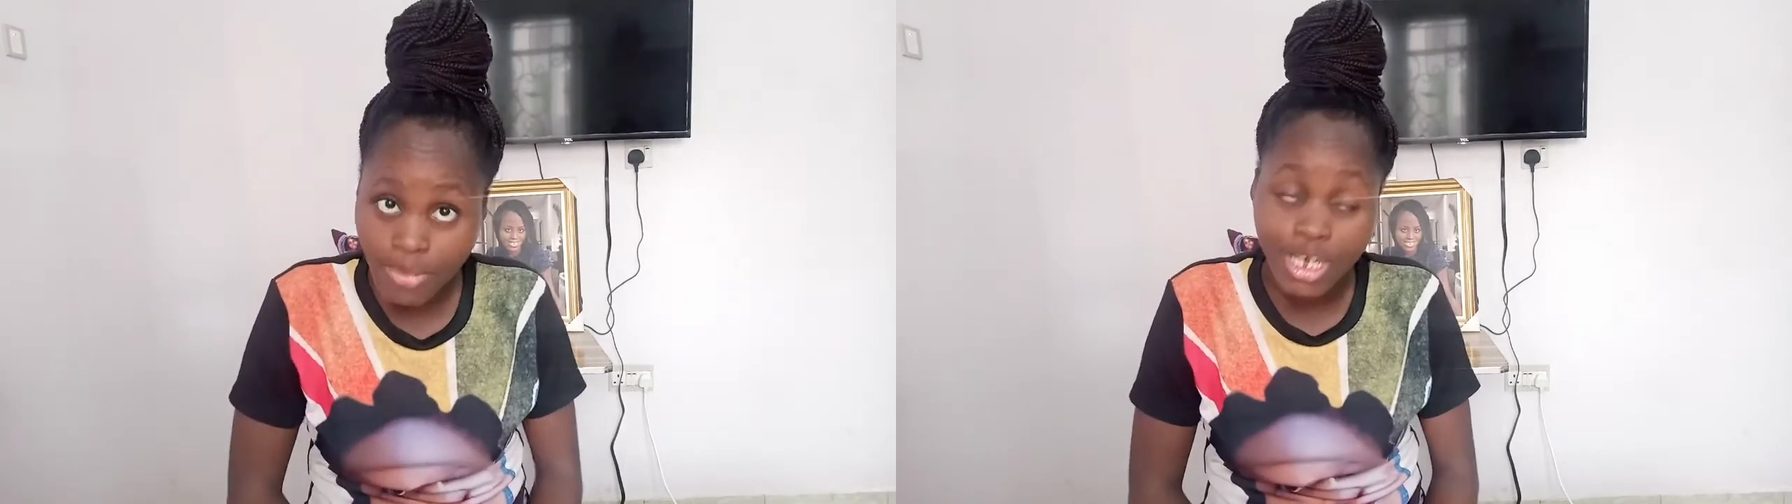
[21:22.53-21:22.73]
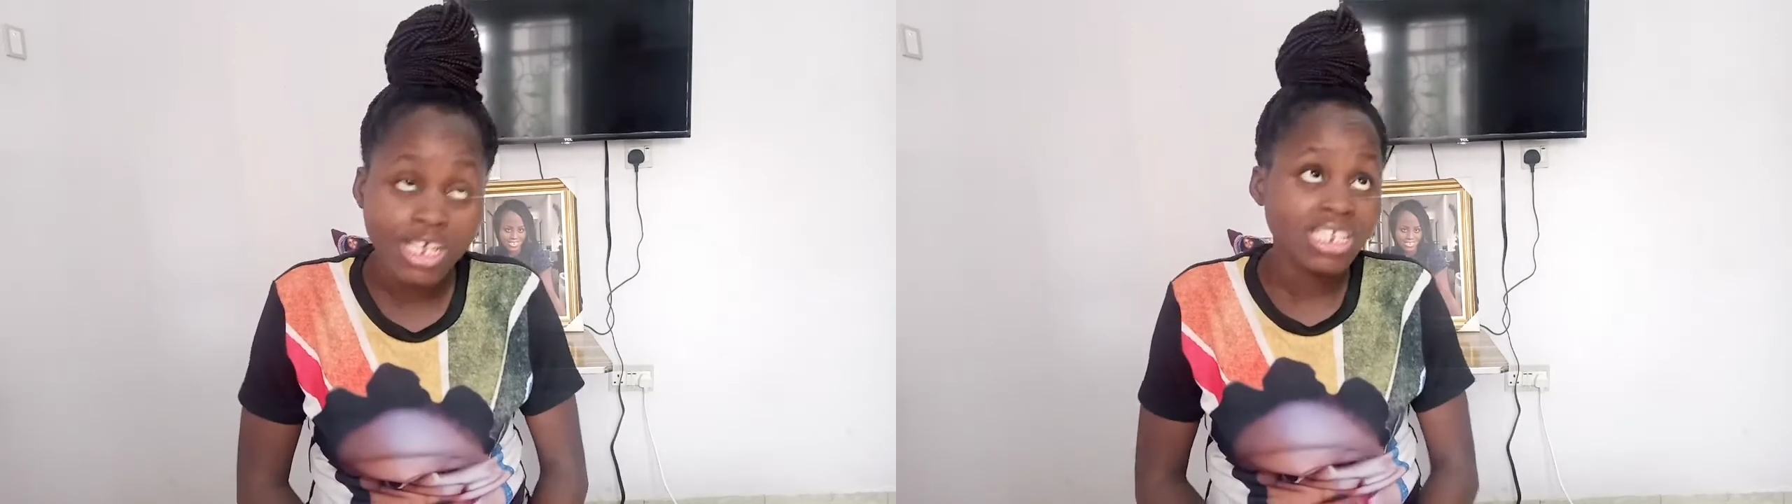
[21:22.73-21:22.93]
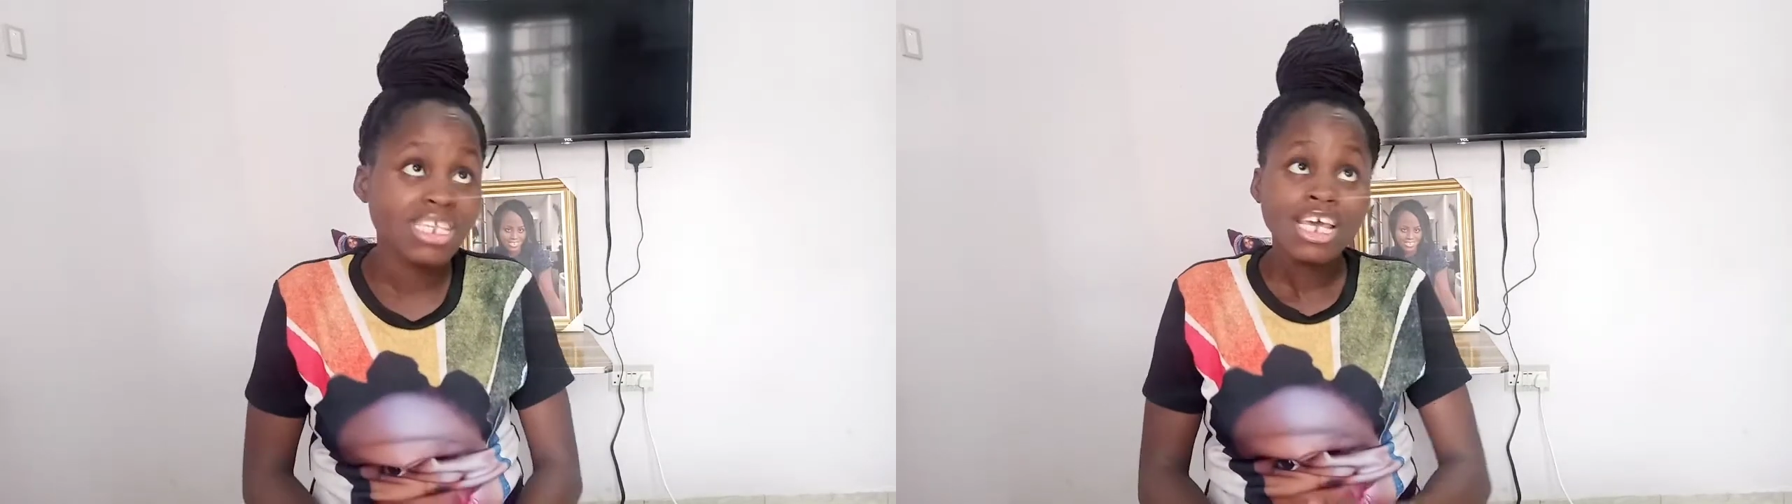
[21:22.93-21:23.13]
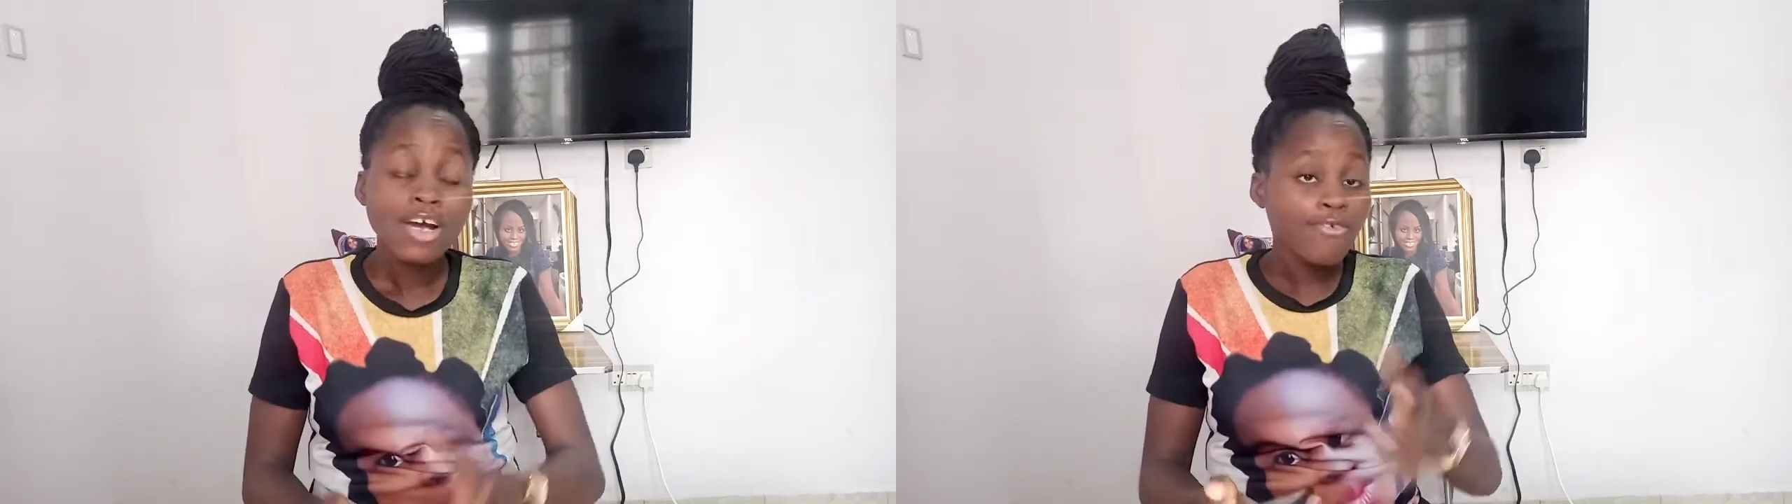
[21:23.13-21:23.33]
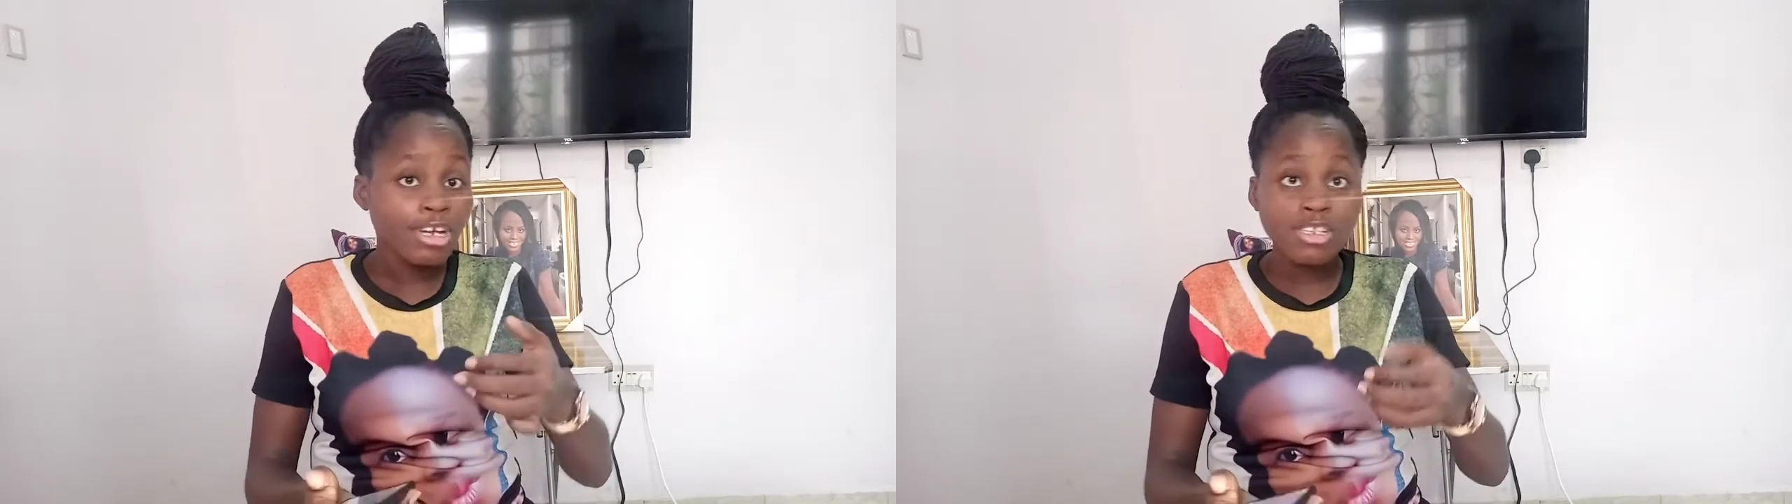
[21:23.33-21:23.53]
Because
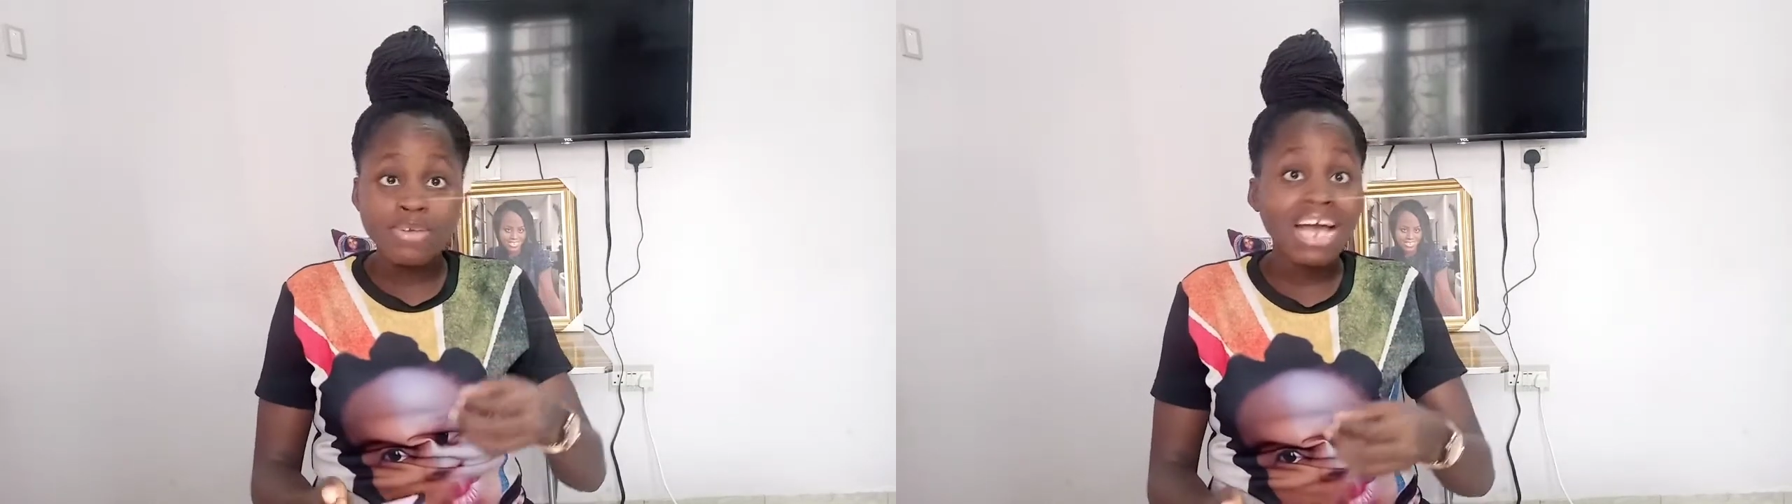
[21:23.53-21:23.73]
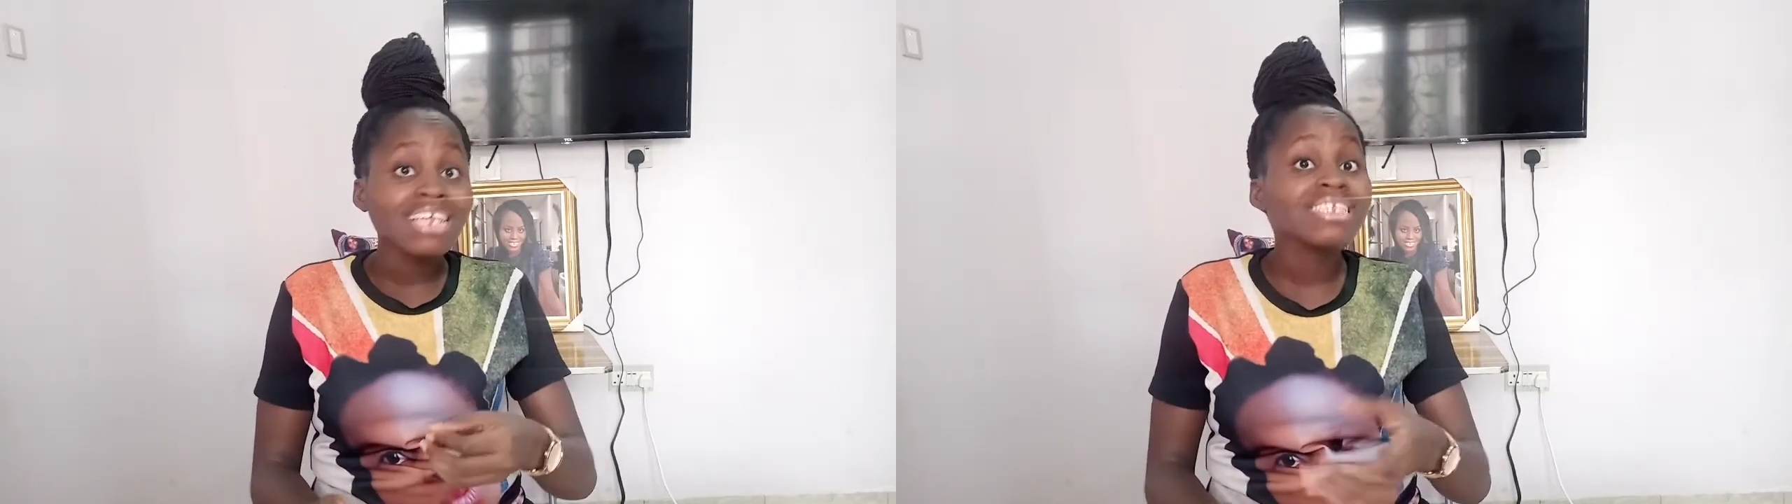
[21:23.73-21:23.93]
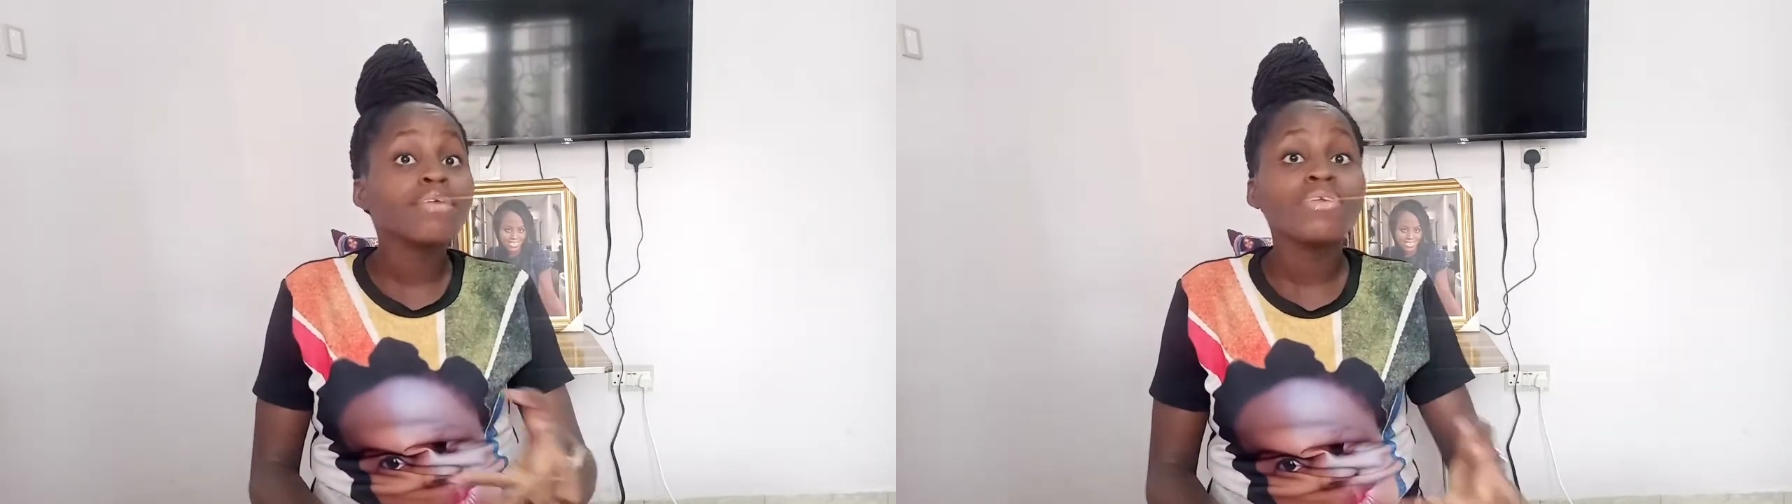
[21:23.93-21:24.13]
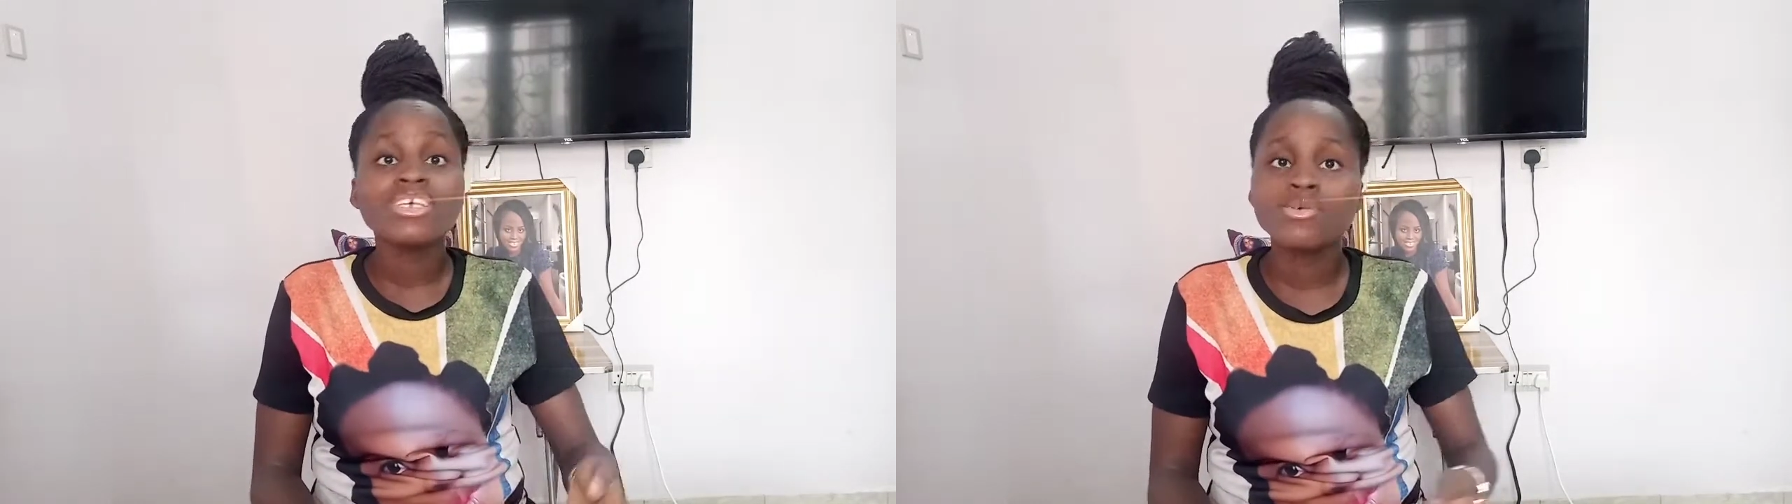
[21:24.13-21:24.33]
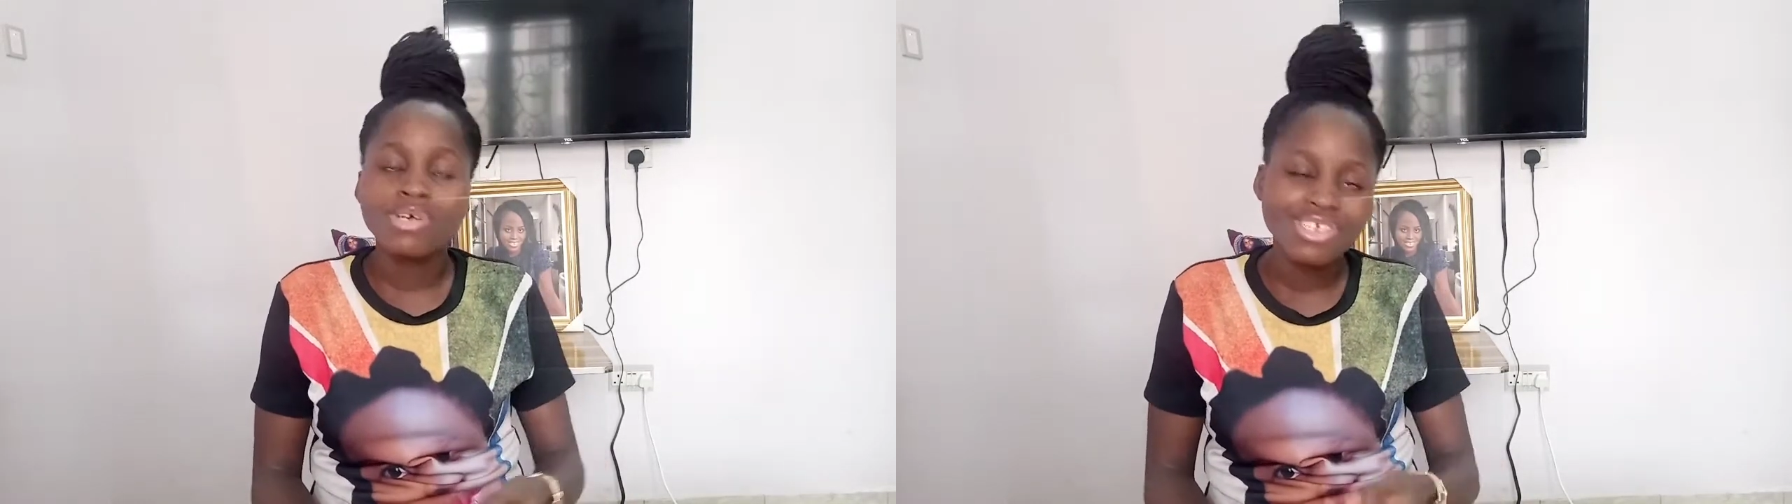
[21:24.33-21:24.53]
for you to be asking me
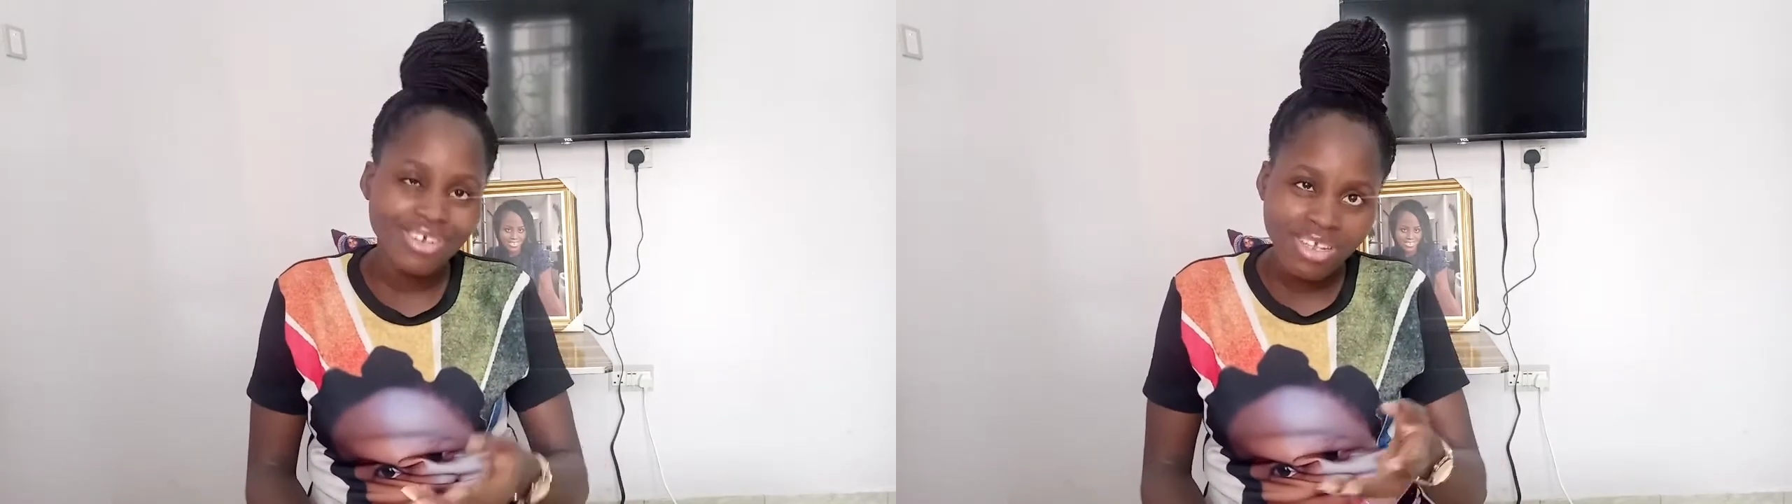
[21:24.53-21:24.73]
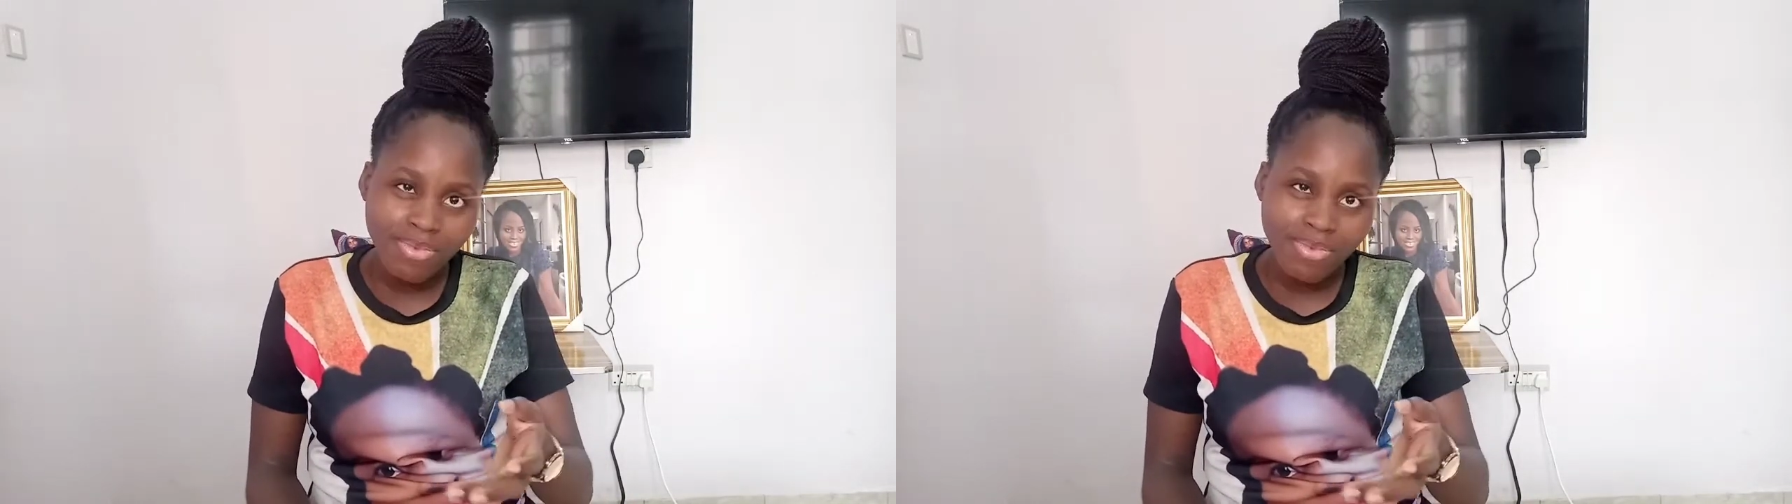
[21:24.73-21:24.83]
this question,